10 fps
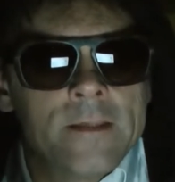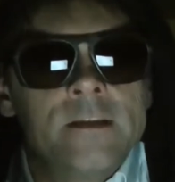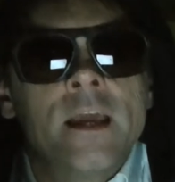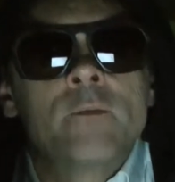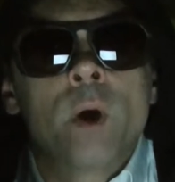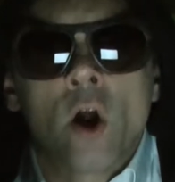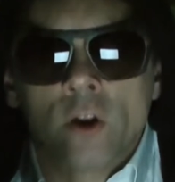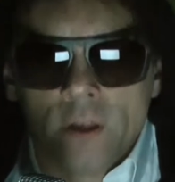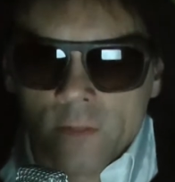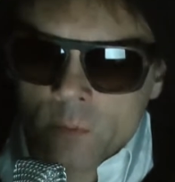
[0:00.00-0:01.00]
take
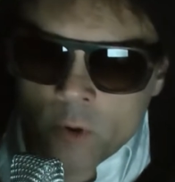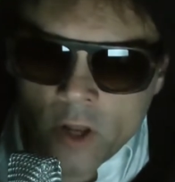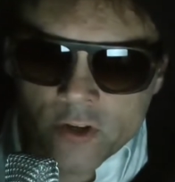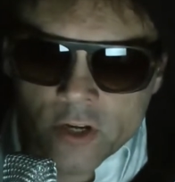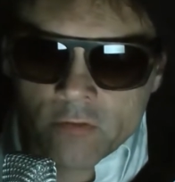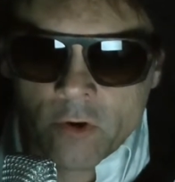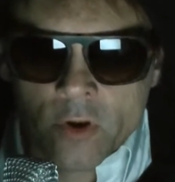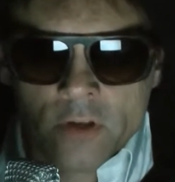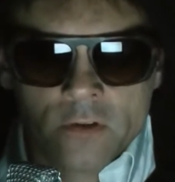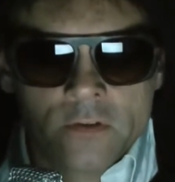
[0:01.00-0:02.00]
part in the project,
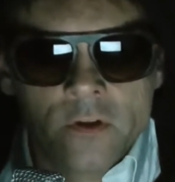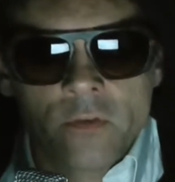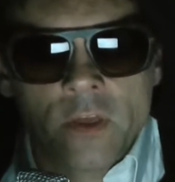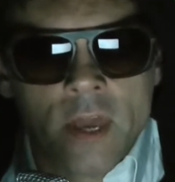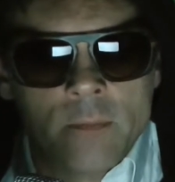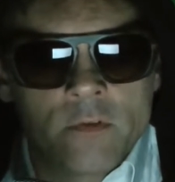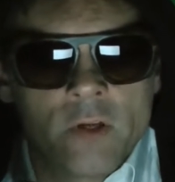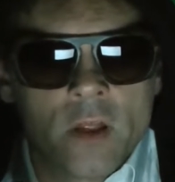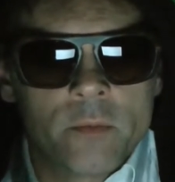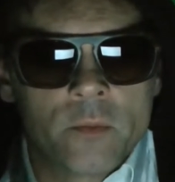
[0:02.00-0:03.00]
voting to steer the game
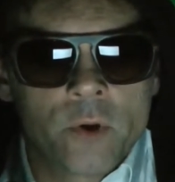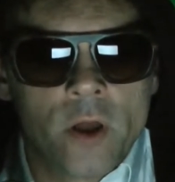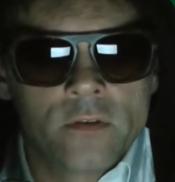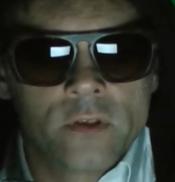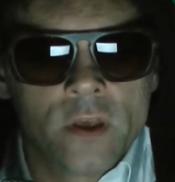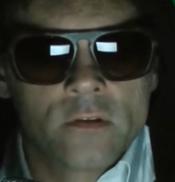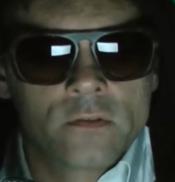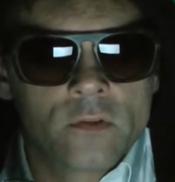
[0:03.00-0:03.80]
development process,